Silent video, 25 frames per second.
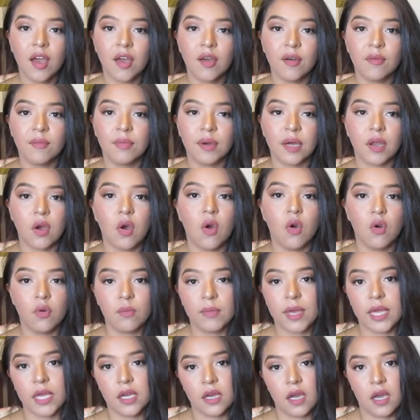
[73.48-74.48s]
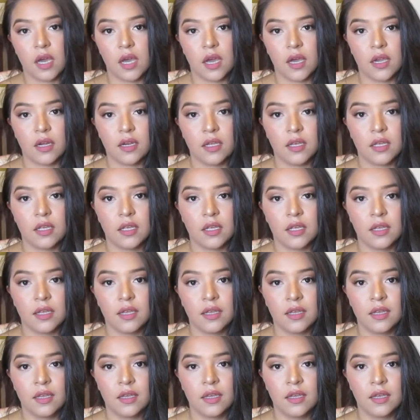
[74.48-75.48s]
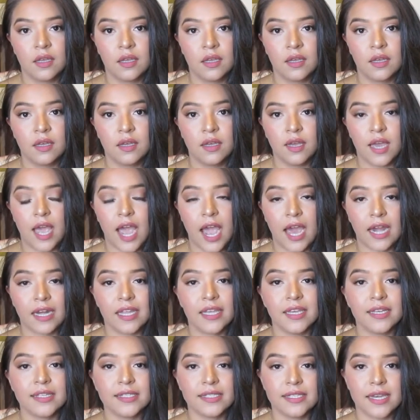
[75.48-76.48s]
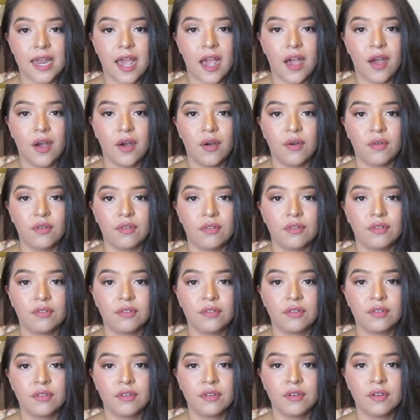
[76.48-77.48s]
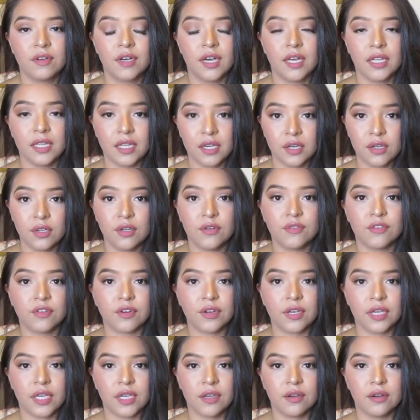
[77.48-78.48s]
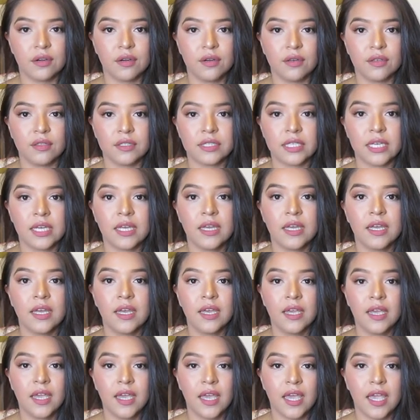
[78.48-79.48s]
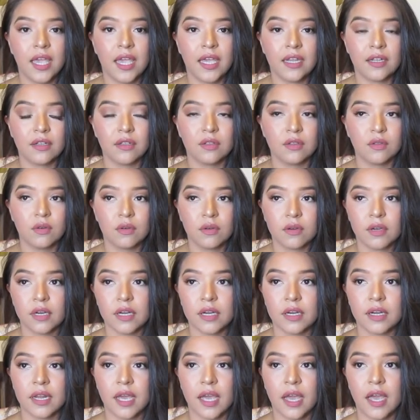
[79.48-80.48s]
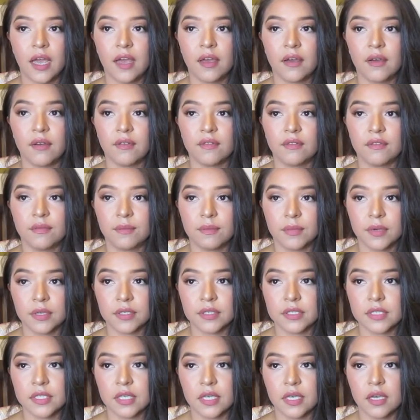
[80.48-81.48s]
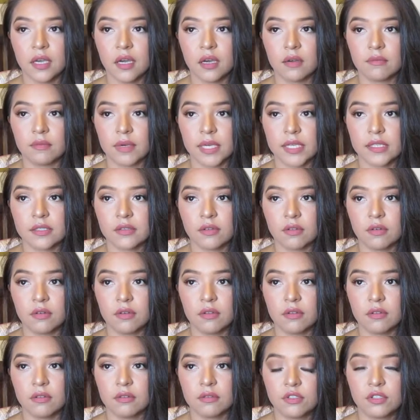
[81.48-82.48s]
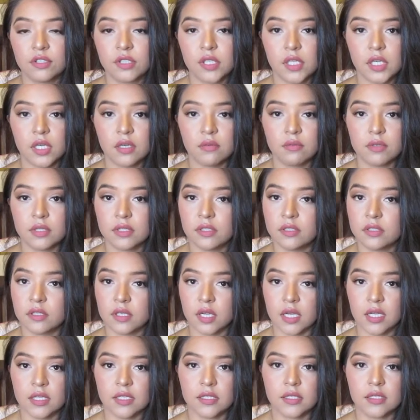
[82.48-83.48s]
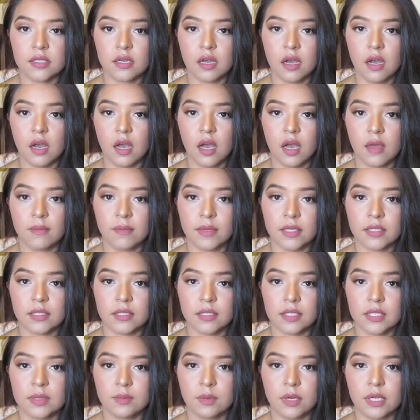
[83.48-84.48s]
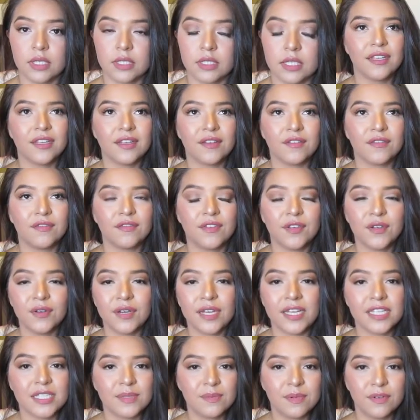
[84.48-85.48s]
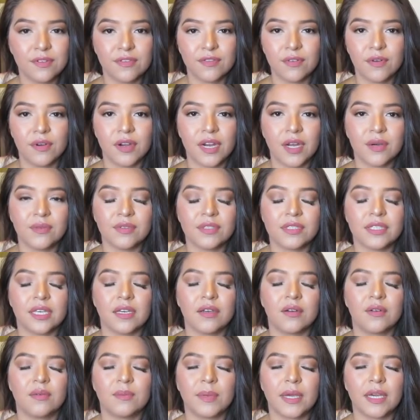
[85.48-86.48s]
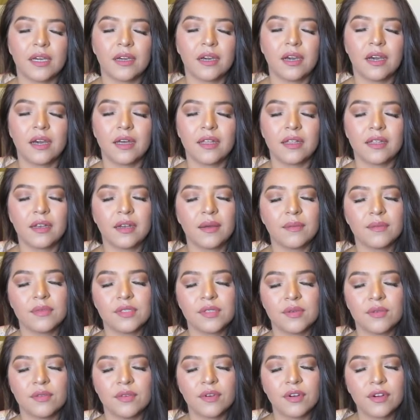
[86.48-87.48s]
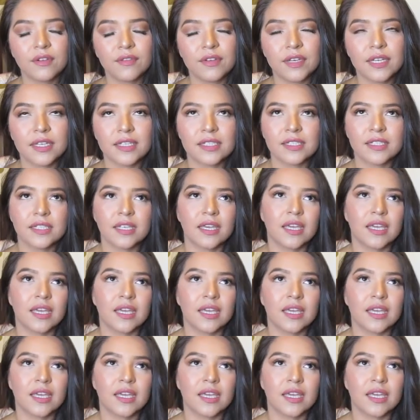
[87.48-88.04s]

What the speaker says: But oh my god. Addie is now a little over a year old, and Lord have mercy on my soul. She was just a hot mess express. A few days before I was like, oh my god, I'm so nervous.